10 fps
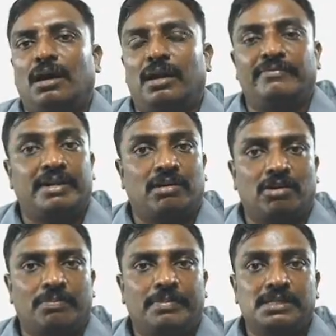and we
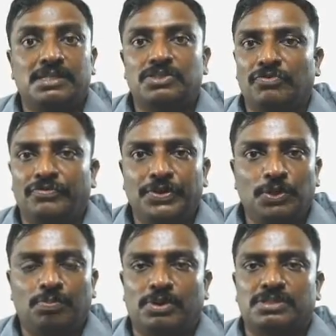covered up basics of
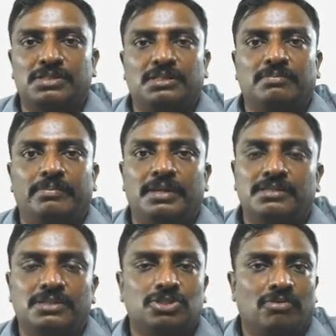video processing,
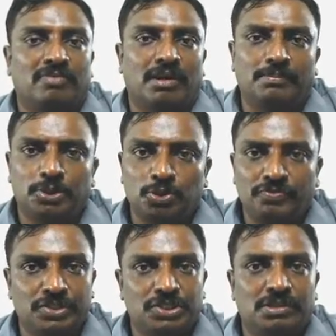basics of computer
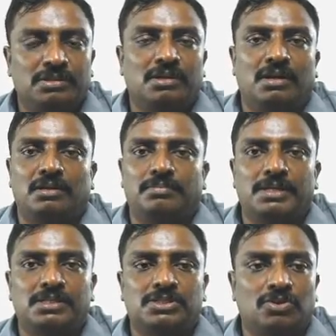vision, and the
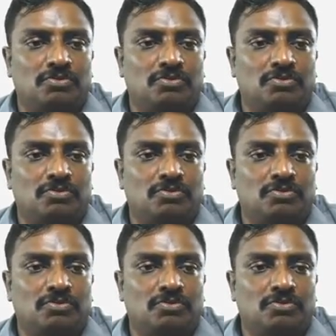basics